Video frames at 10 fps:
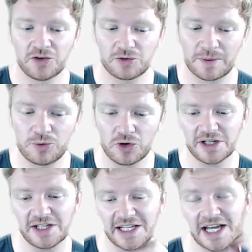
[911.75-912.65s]
So I'm
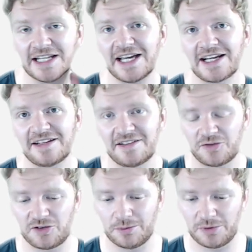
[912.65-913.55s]
not going to get a
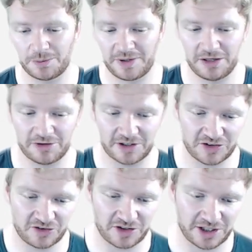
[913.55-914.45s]
negative symbol appearing
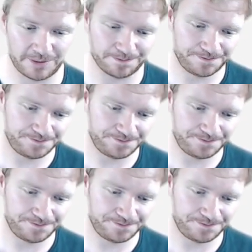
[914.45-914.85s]
this time.